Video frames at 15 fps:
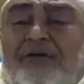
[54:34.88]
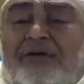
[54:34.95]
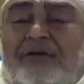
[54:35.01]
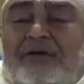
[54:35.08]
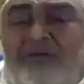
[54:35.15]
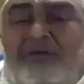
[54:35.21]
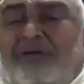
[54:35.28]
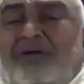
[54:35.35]

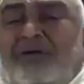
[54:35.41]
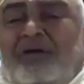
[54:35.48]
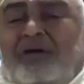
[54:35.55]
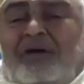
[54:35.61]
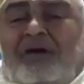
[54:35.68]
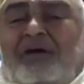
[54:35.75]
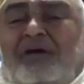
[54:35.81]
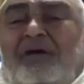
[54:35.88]
goal.
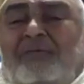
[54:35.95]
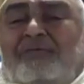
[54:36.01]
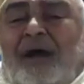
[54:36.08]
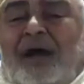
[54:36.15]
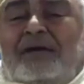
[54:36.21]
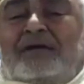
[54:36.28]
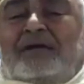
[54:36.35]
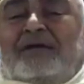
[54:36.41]

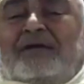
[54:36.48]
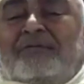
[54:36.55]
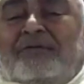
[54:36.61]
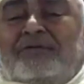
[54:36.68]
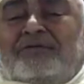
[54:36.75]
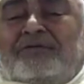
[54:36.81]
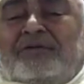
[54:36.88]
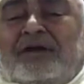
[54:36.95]
By
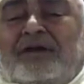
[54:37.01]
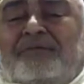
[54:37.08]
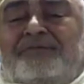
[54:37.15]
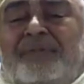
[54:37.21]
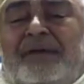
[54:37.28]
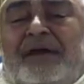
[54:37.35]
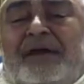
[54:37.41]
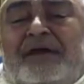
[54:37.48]
devotional
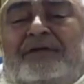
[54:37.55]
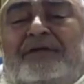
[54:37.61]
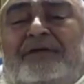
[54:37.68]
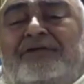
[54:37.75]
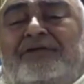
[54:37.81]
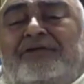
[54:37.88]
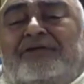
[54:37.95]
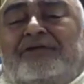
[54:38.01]

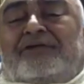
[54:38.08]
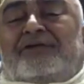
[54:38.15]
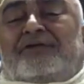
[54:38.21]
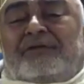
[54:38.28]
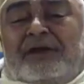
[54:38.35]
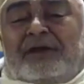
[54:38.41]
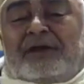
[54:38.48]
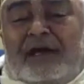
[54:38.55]
practice, you
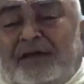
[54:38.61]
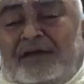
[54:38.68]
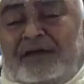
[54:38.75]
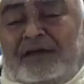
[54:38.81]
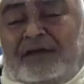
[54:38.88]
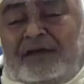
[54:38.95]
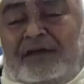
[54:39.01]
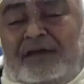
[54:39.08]
will get the
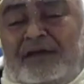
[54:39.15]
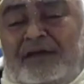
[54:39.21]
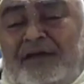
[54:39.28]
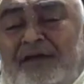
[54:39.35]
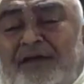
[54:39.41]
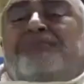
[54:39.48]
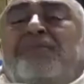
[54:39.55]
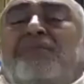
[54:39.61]
Sarup,